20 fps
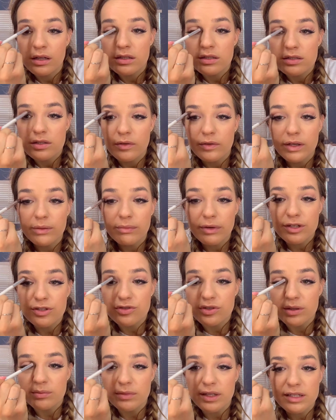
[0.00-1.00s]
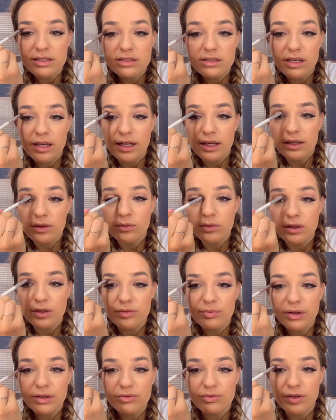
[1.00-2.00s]
So in my dream last night, one of
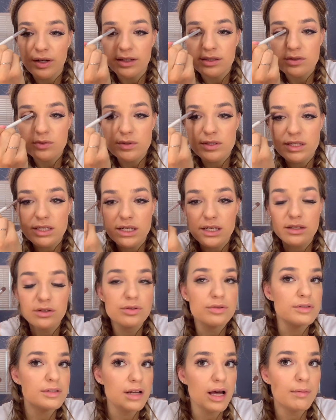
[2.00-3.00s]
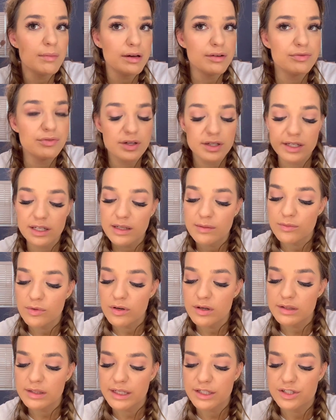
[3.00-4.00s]
my friends was in it who's not my friend
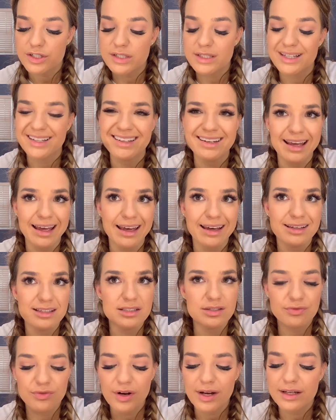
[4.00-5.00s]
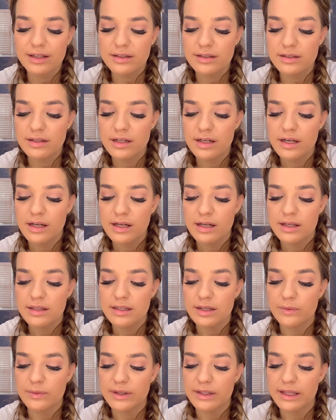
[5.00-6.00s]
anymore. Like she's like an ex-friend
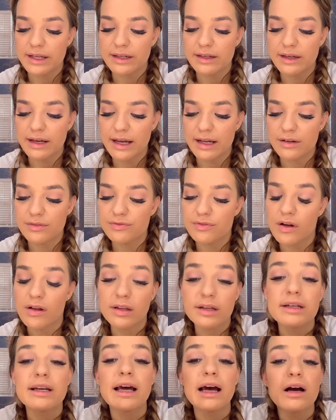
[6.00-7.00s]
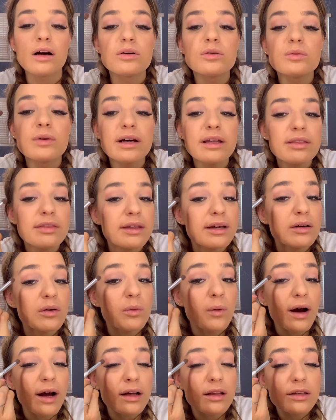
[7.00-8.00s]
that we like had a falling out with like a
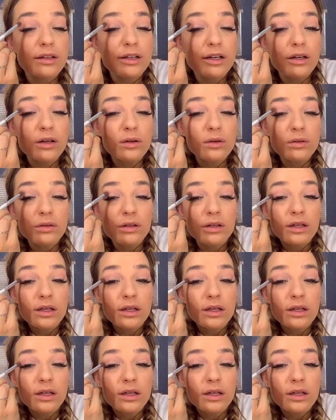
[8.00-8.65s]
while ago.